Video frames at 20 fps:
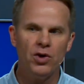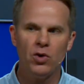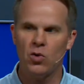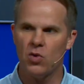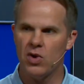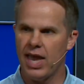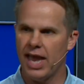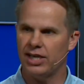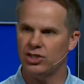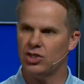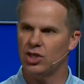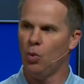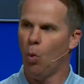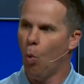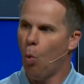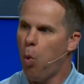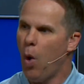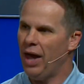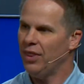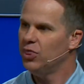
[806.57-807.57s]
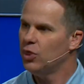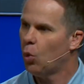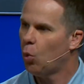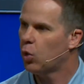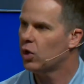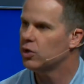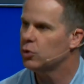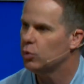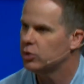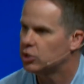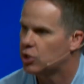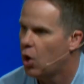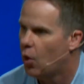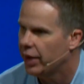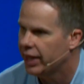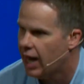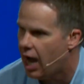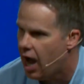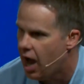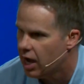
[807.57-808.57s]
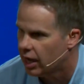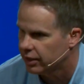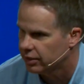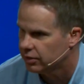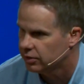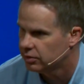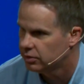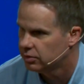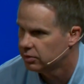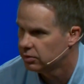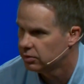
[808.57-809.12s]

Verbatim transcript: creation, what in the world was going on?